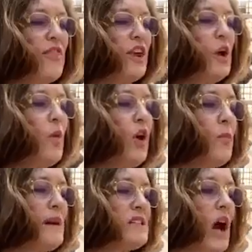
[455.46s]
There
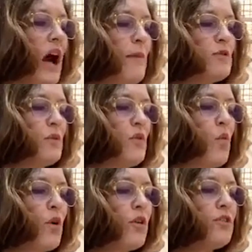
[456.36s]
will be times when the
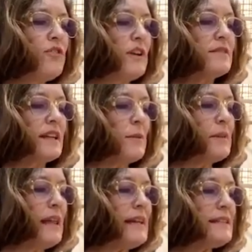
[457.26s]
world feels like a
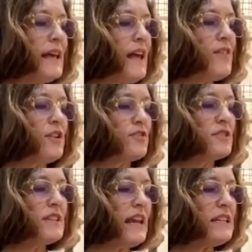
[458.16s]
place that you're
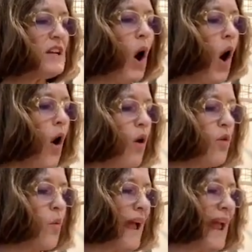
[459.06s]
standing
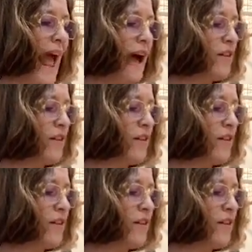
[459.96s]
all the way